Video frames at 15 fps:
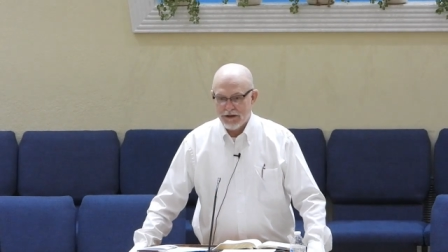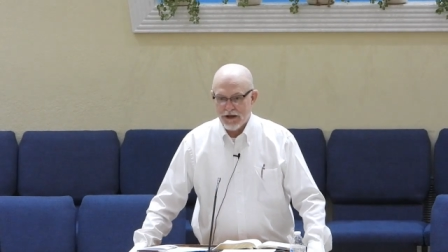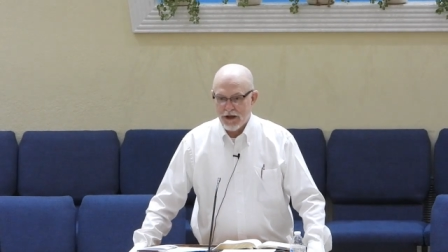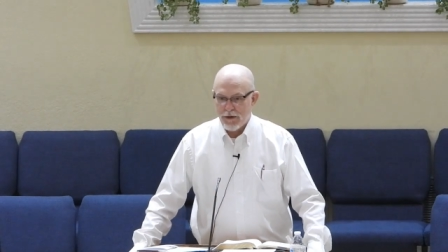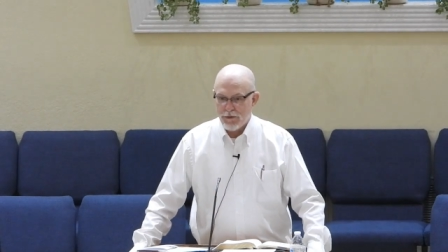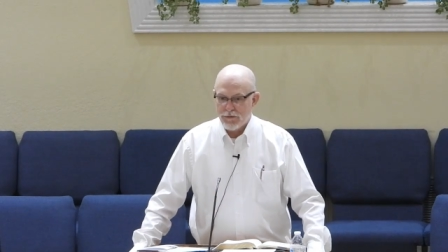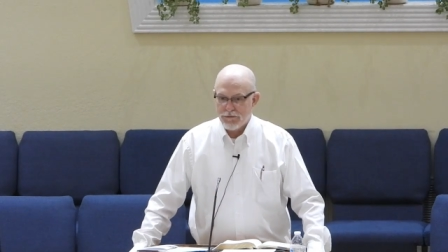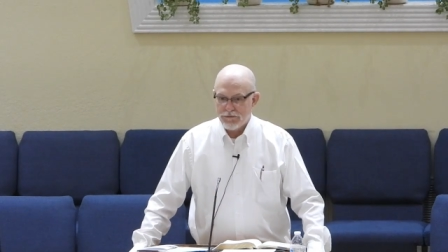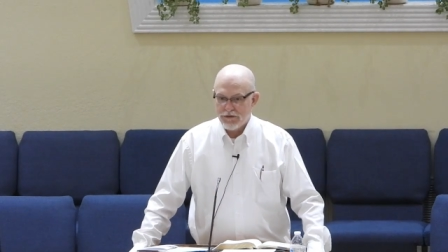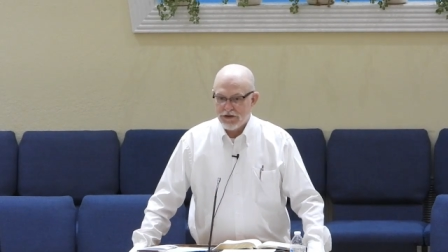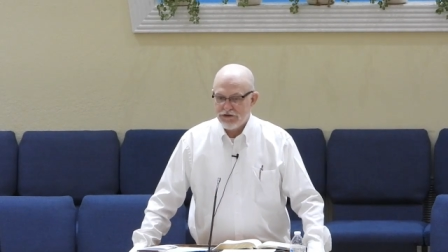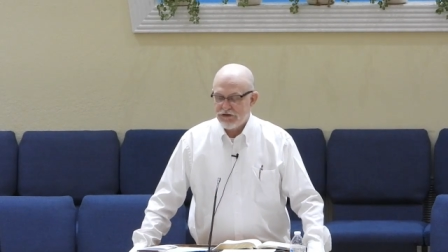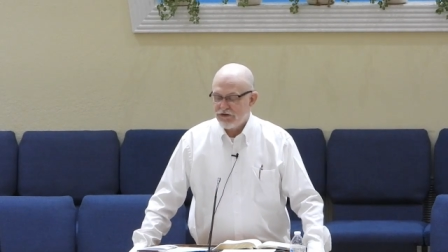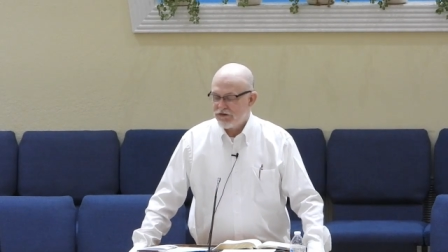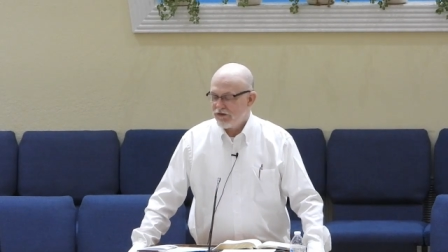No,
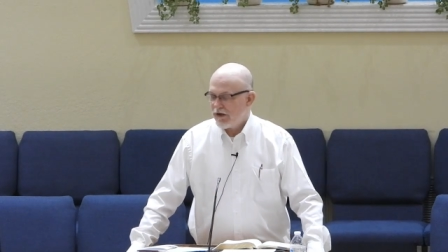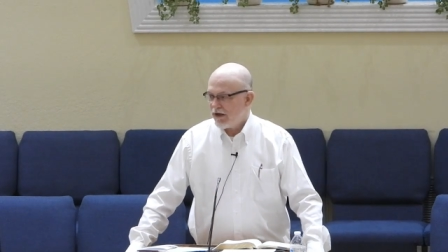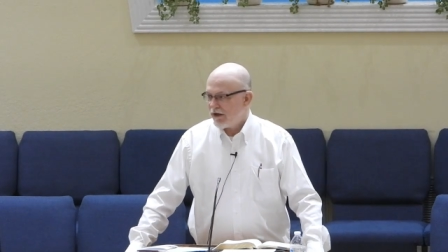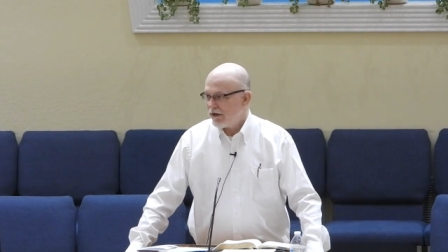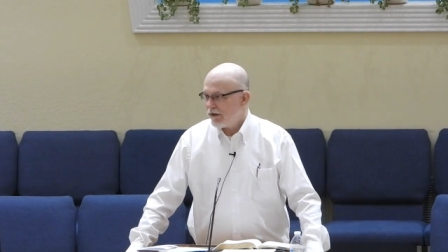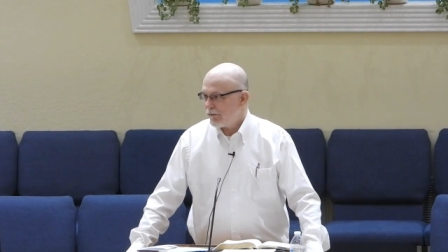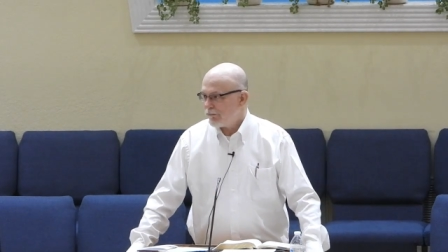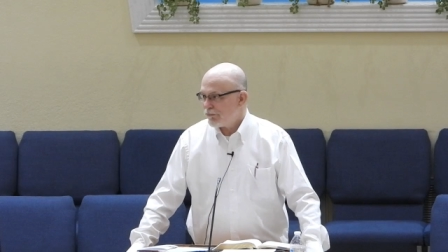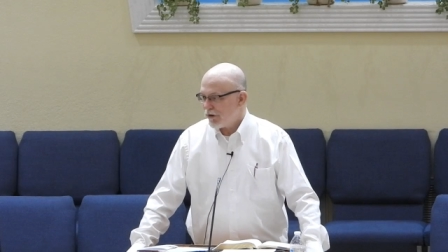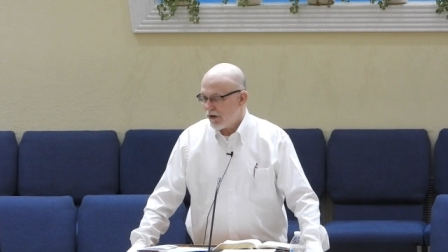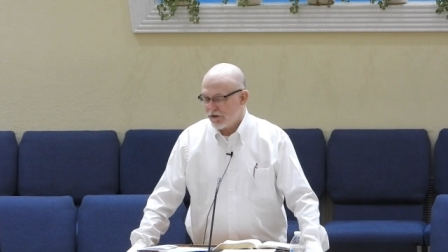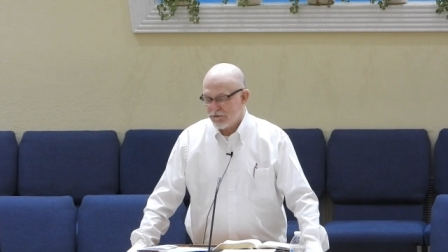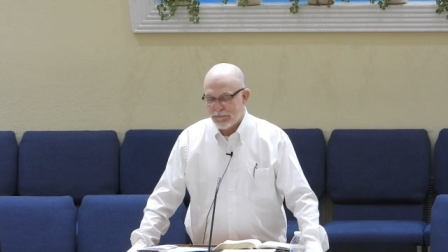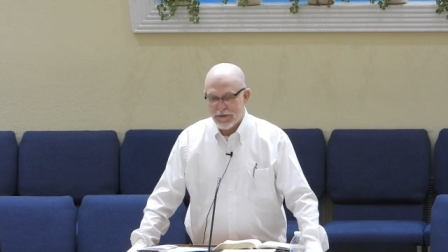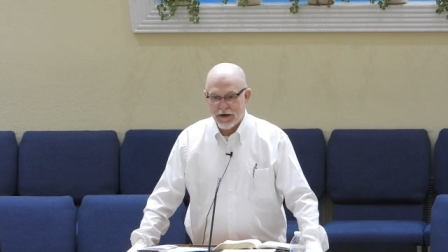this is not a
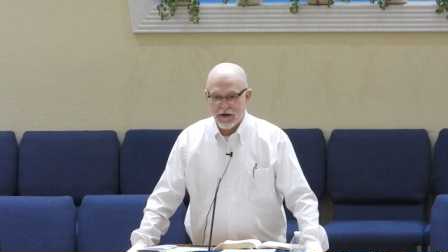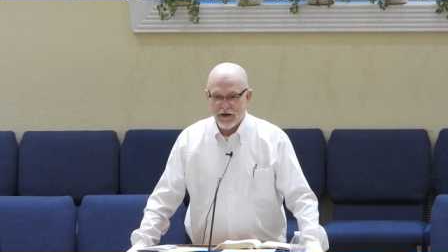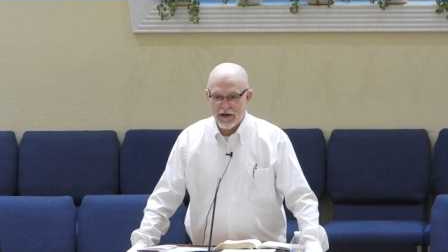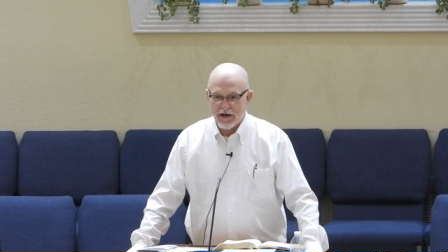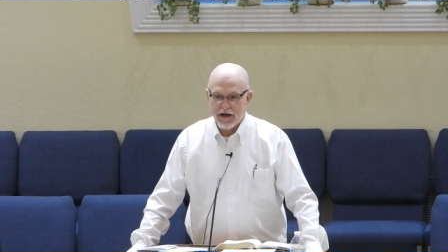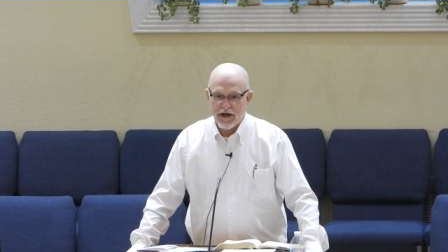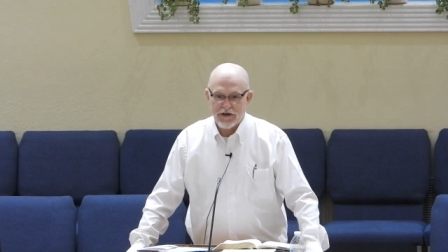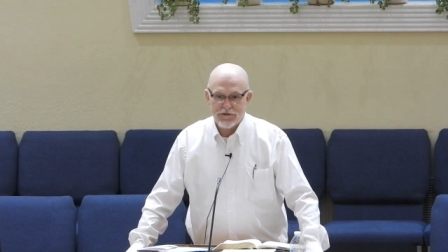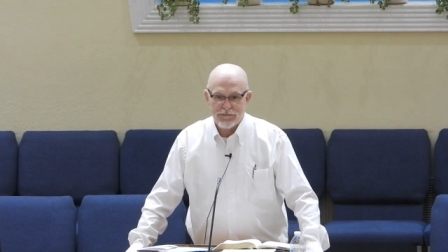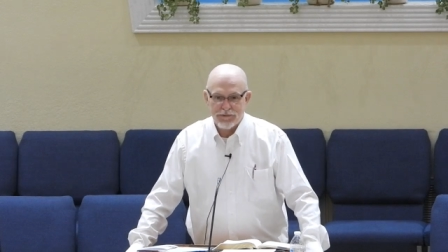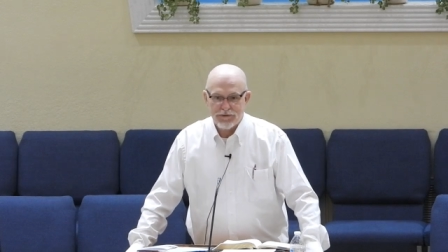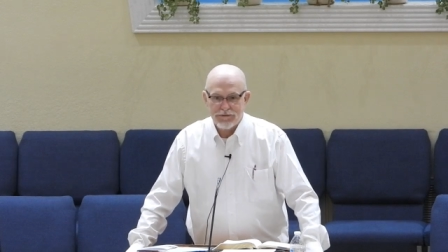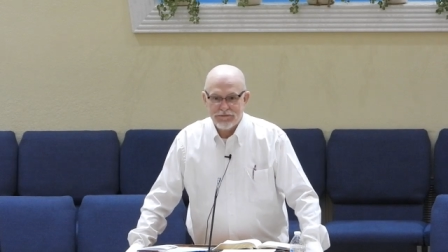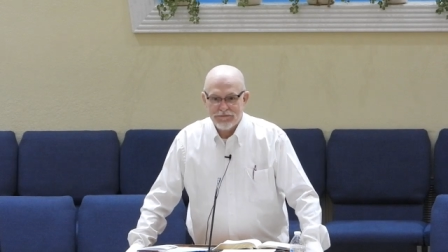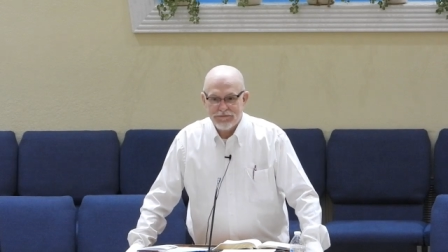prosperity
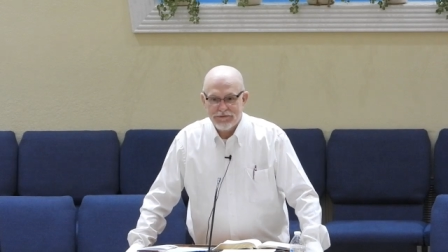gospel.